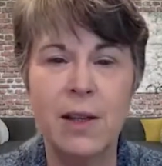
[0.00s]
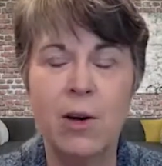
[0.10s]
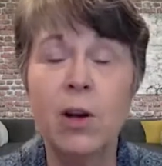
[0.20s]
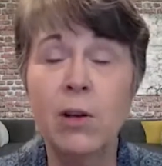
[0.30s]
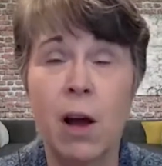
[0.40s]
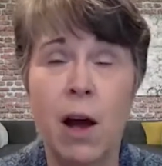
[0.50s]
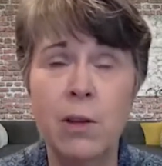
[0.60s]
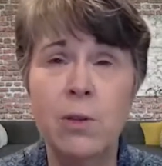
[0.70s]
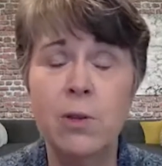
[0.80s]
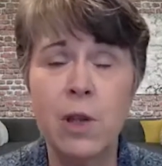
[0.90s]
There are a lot
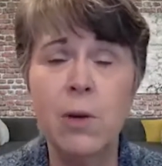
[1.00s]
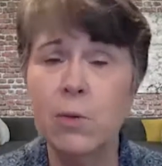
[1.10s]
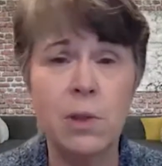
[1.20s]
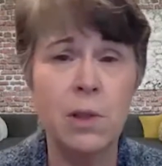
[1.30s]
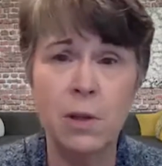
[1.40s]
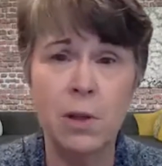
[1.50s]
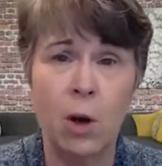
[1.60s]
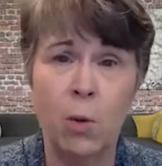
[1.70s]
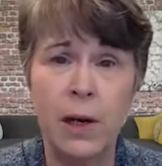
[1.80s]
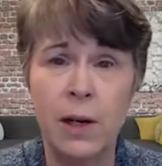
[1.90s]
who don't
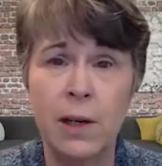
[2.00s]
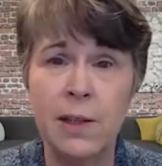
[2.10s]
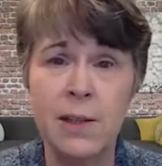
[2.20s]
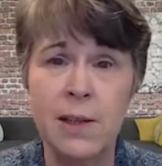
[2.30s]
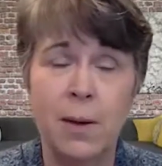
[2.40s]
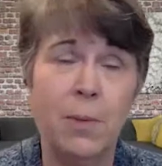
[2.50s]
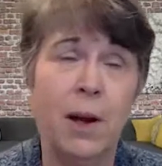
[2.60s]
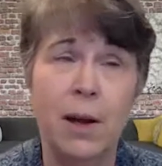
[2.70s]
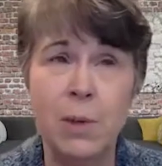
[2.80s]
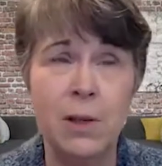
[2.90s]
know what it is.
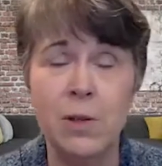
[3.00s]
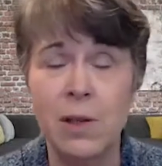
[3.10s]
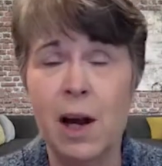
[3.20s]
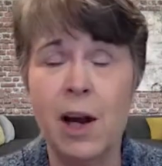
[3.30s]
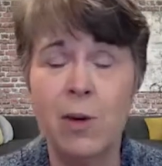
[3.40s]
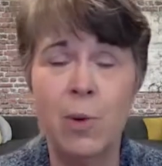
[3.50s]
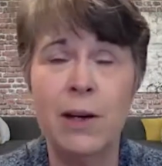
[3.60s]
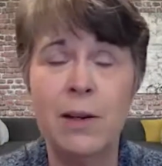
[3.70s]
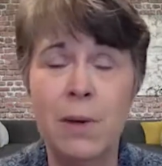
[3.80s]
I've been using chiropractic.